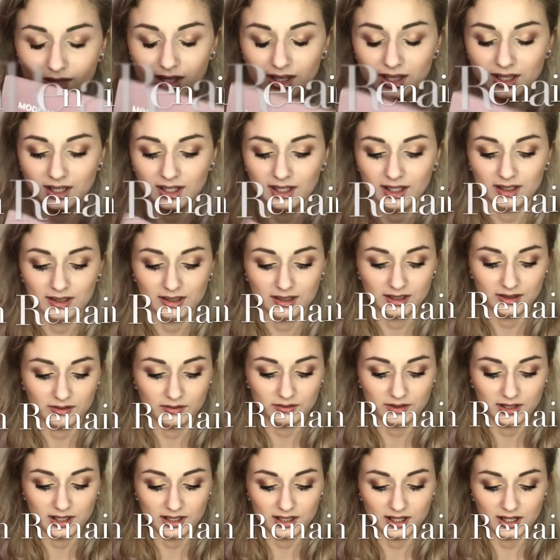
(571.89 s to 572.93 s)
and it
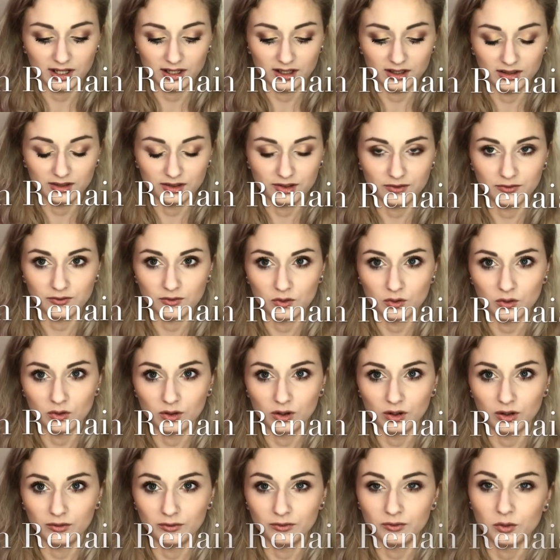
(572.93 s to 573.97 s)
retails
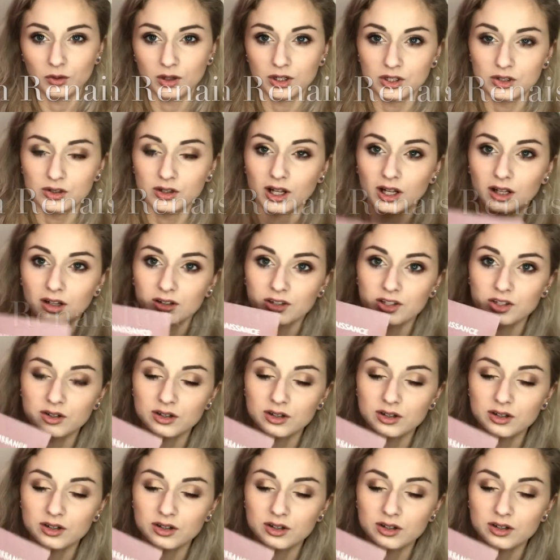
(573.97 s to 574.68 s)
for $42.